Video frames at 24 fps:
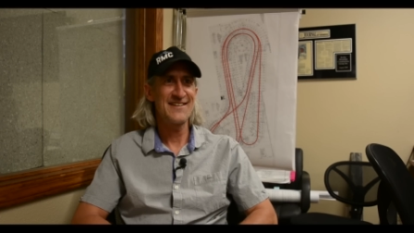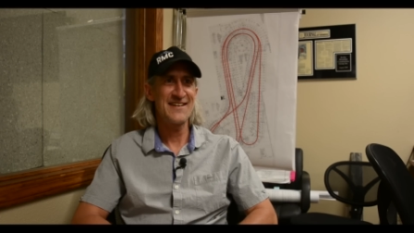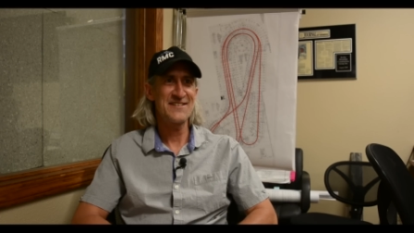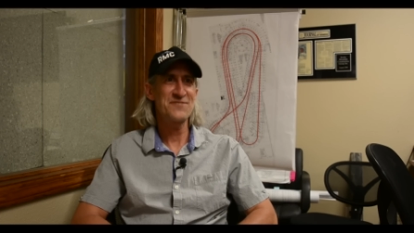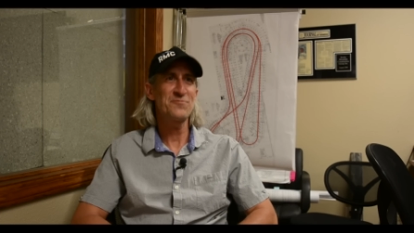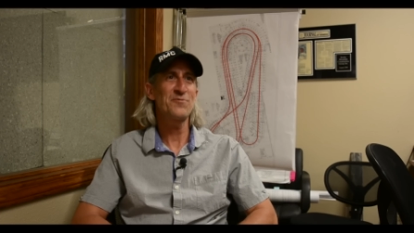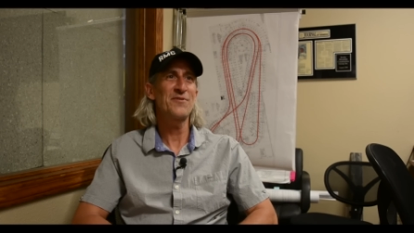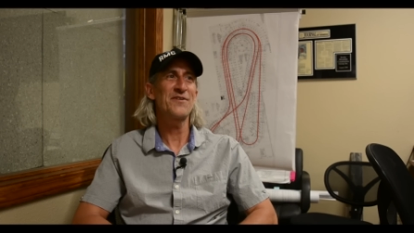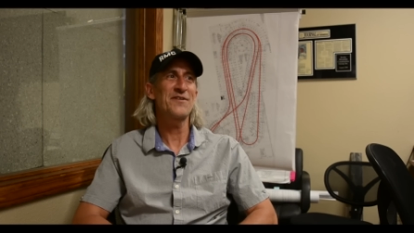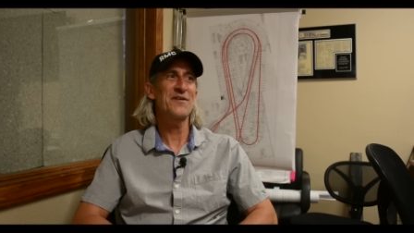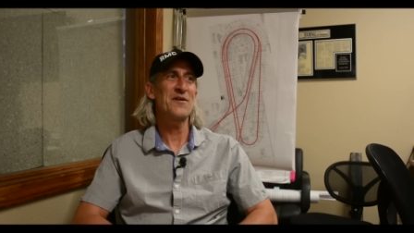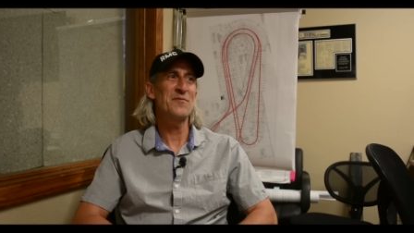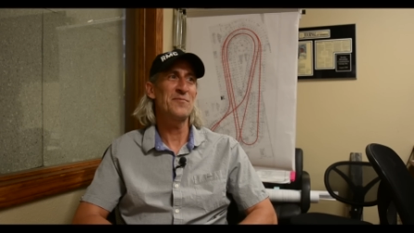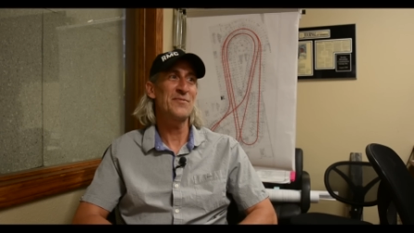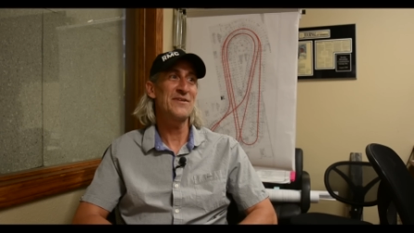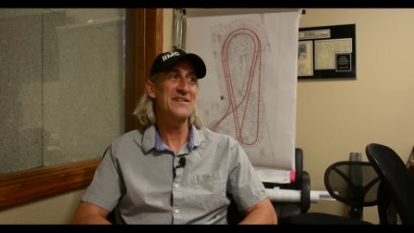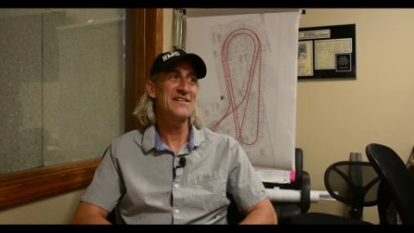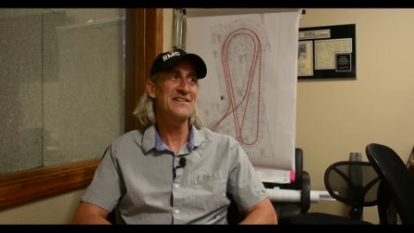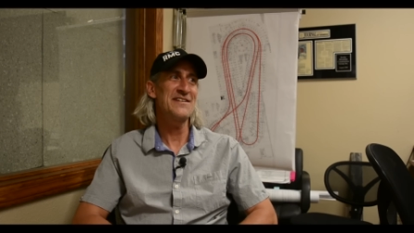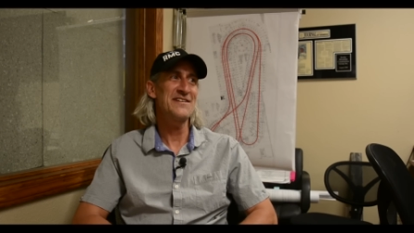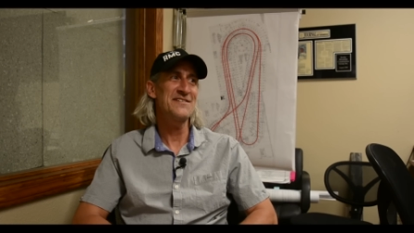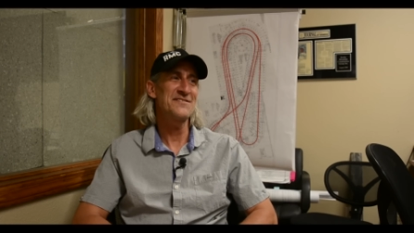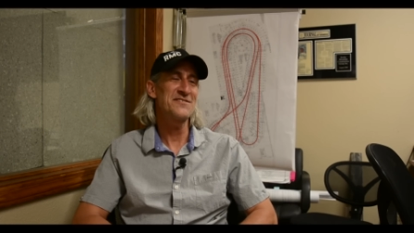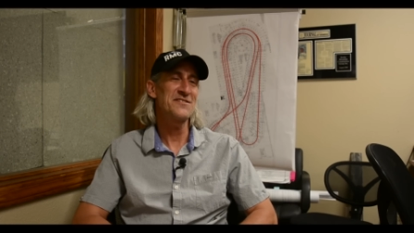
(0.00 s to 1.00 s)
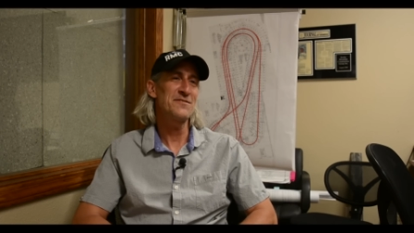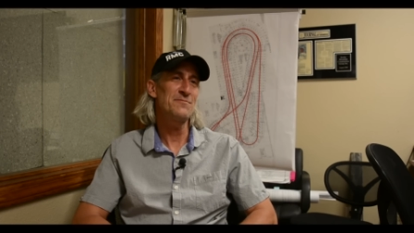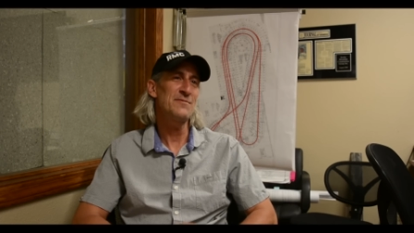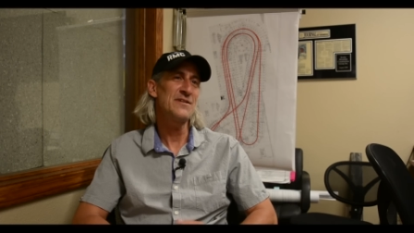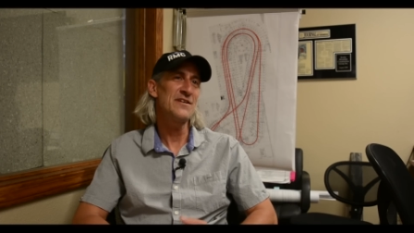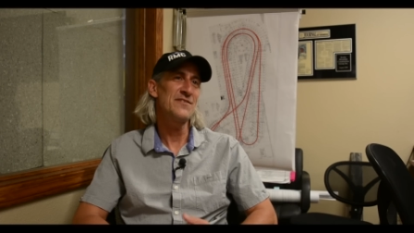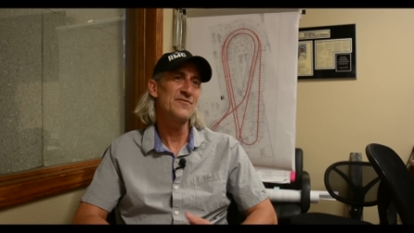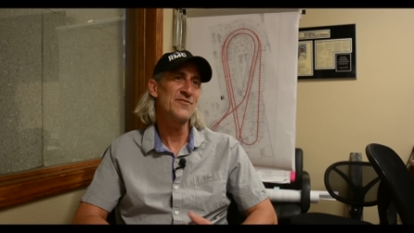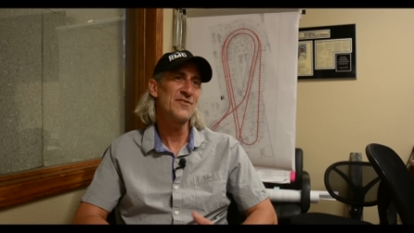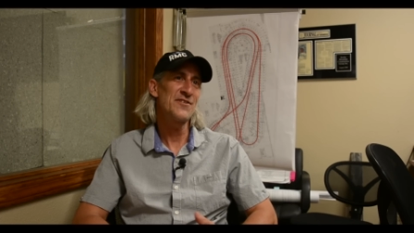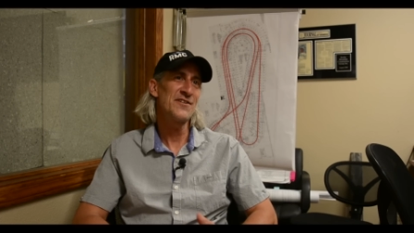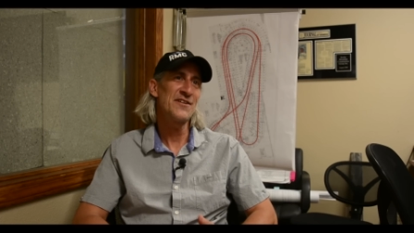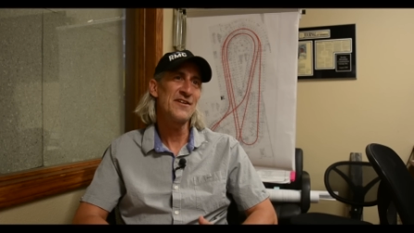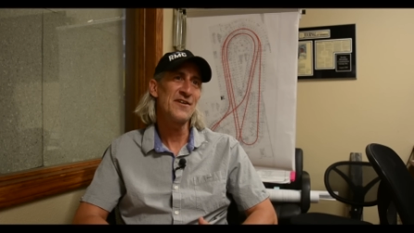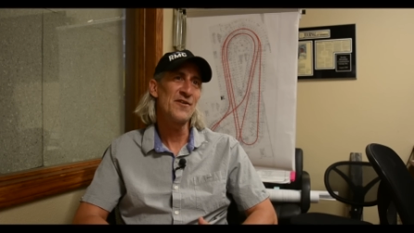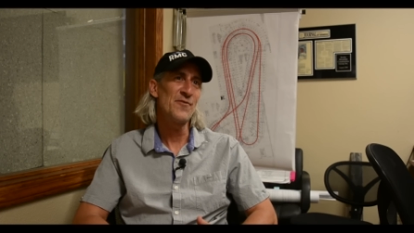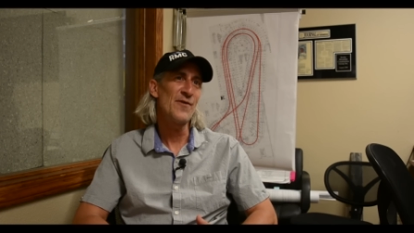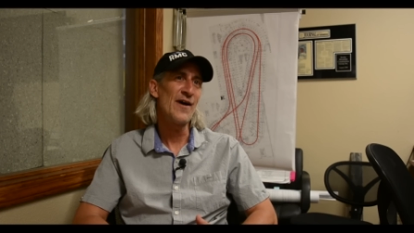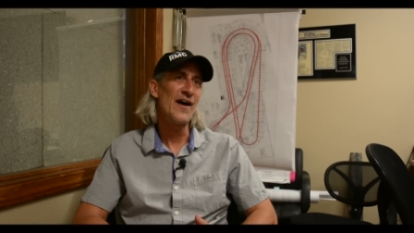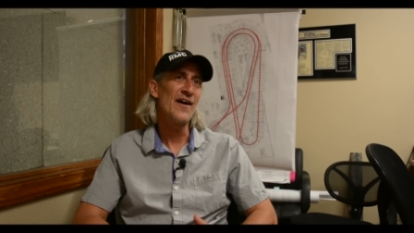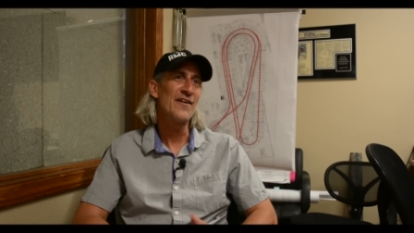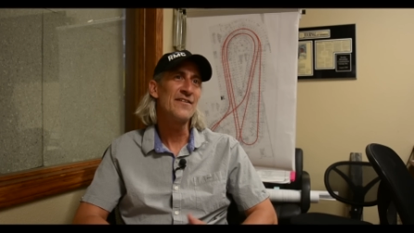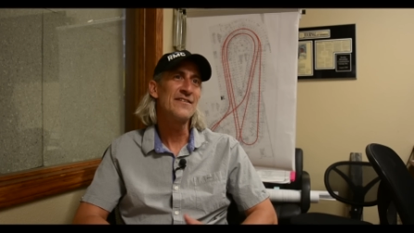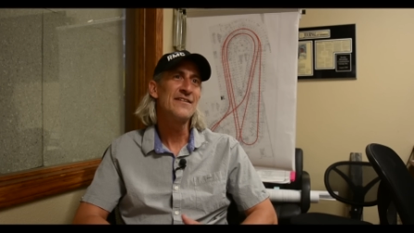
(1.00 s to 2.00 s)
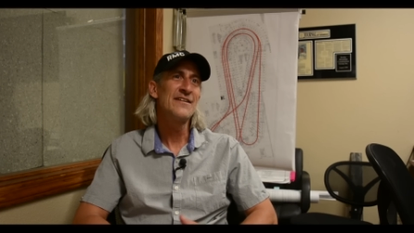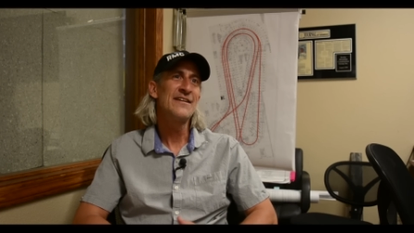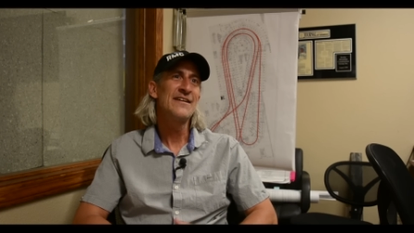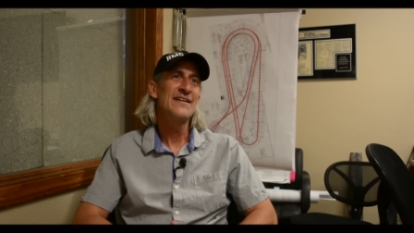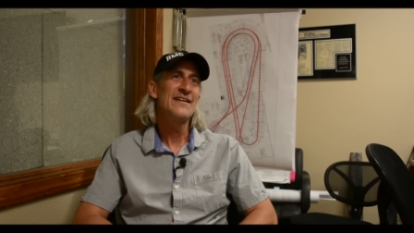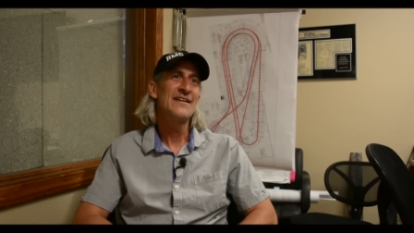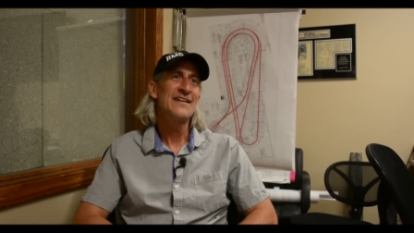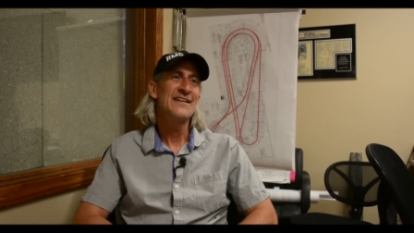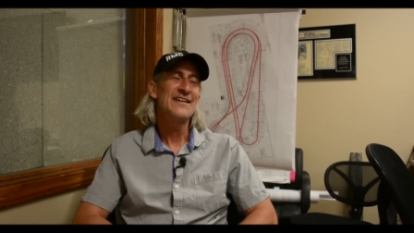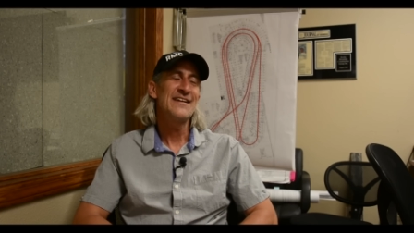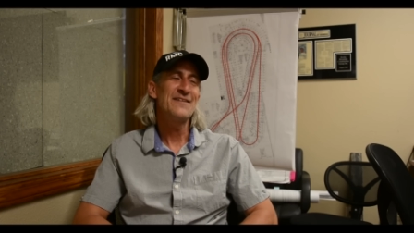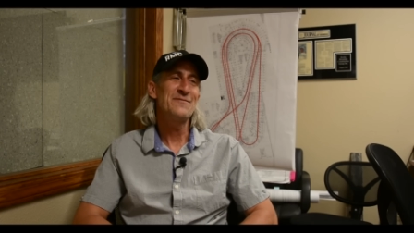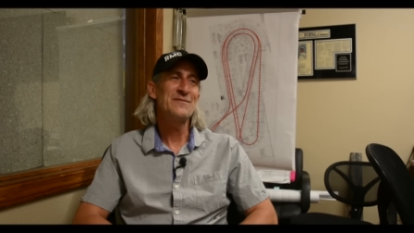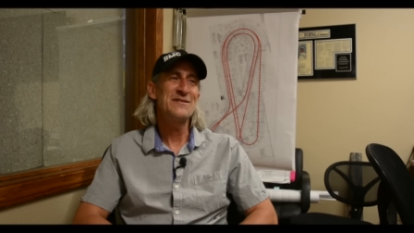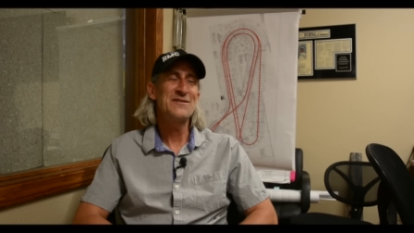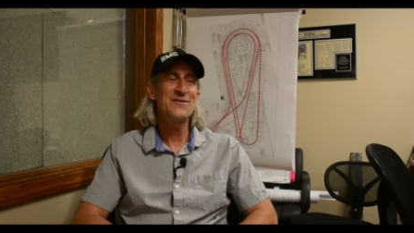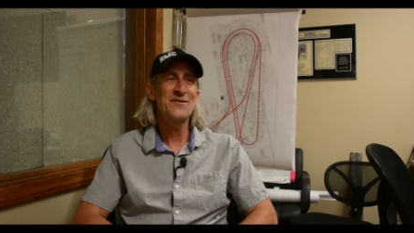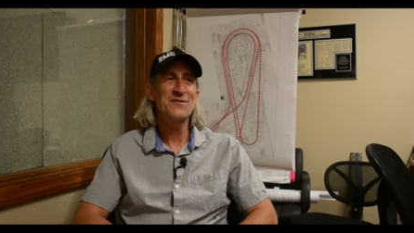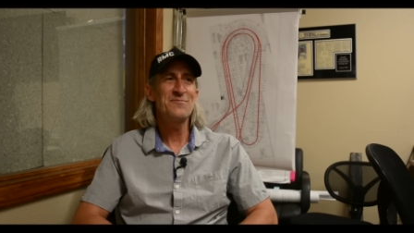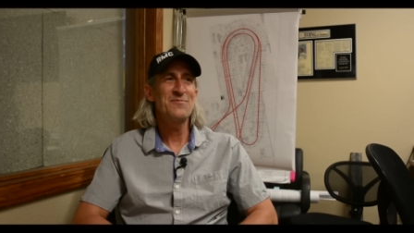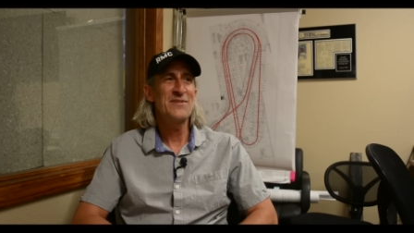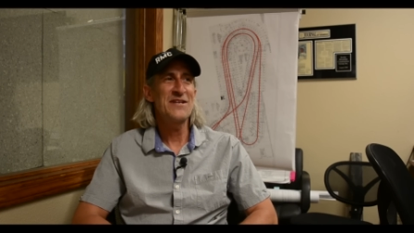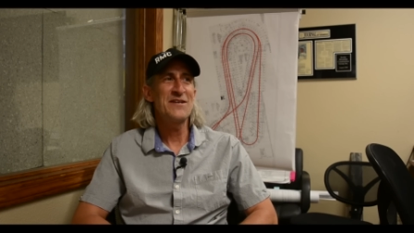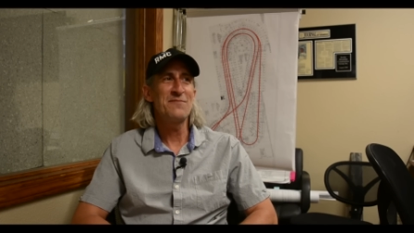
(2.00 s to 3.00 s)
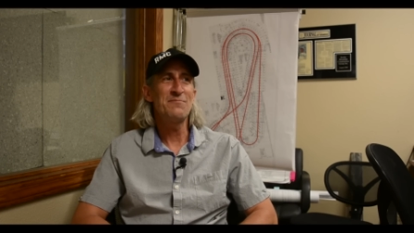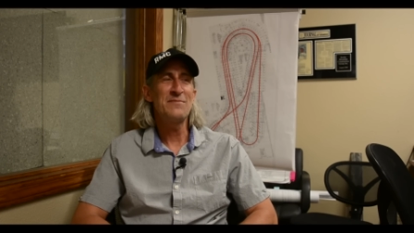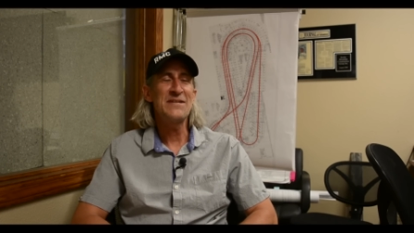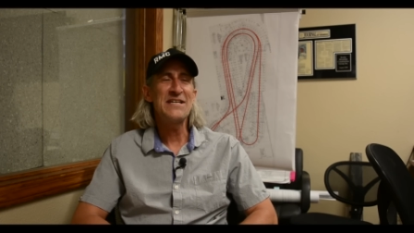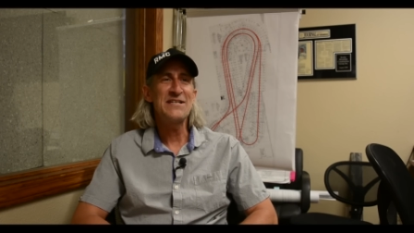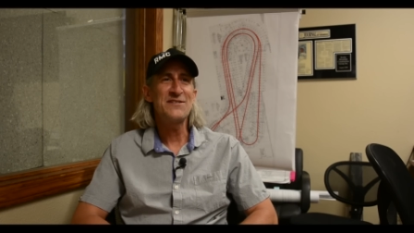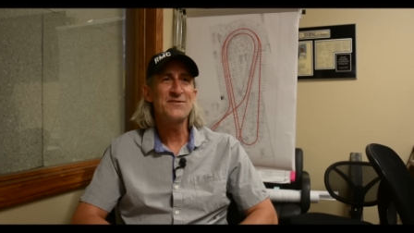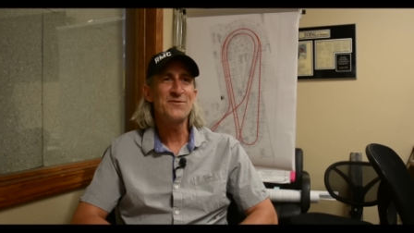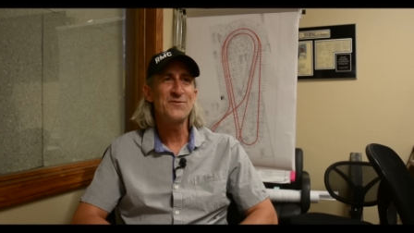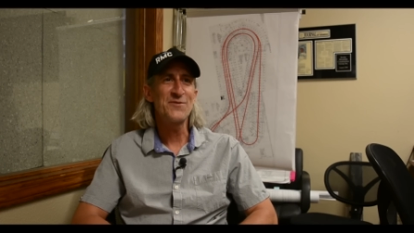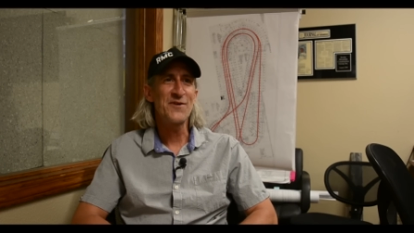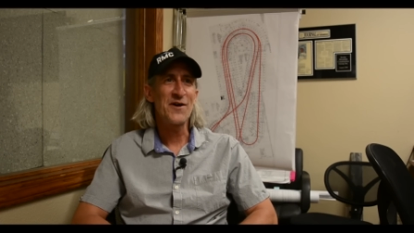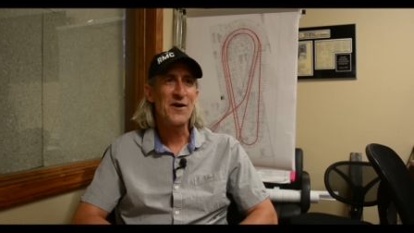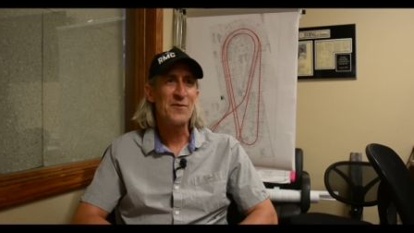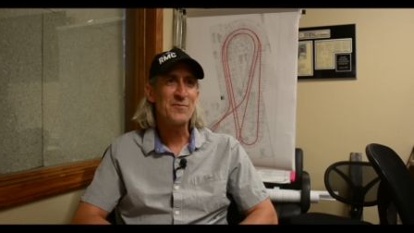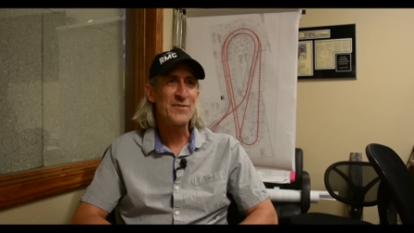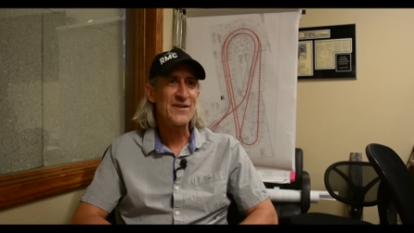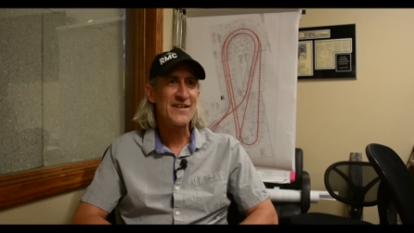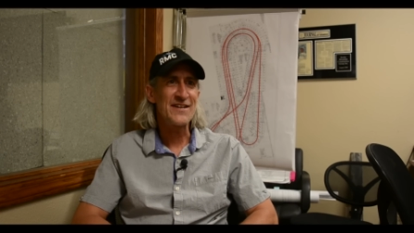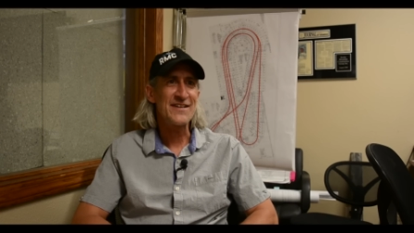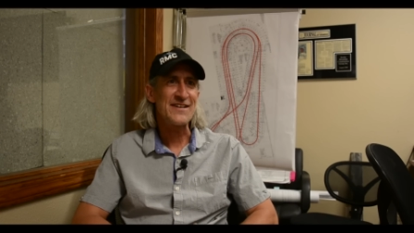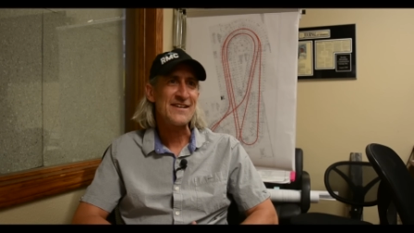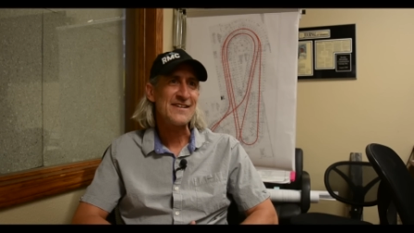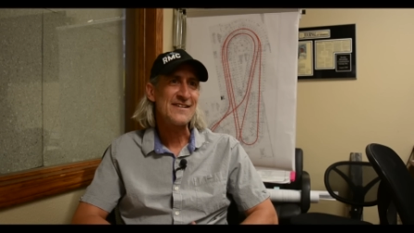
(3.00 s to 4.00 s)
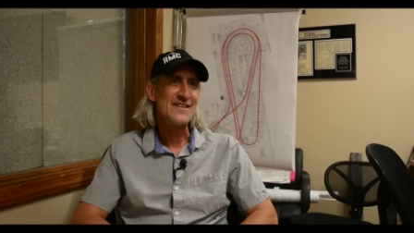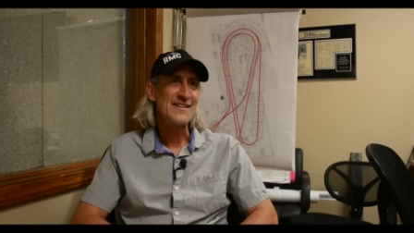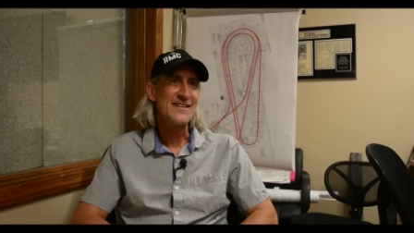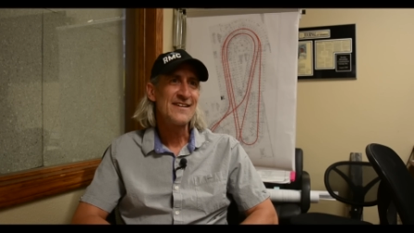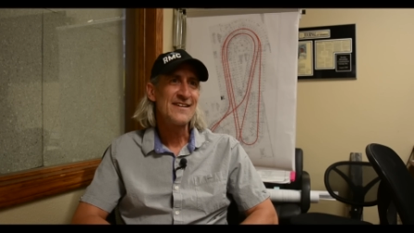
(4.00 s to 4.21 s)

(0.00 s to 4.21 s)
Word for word: That's what a company needs to be. If you're going to go out, I mean, you can be a me too company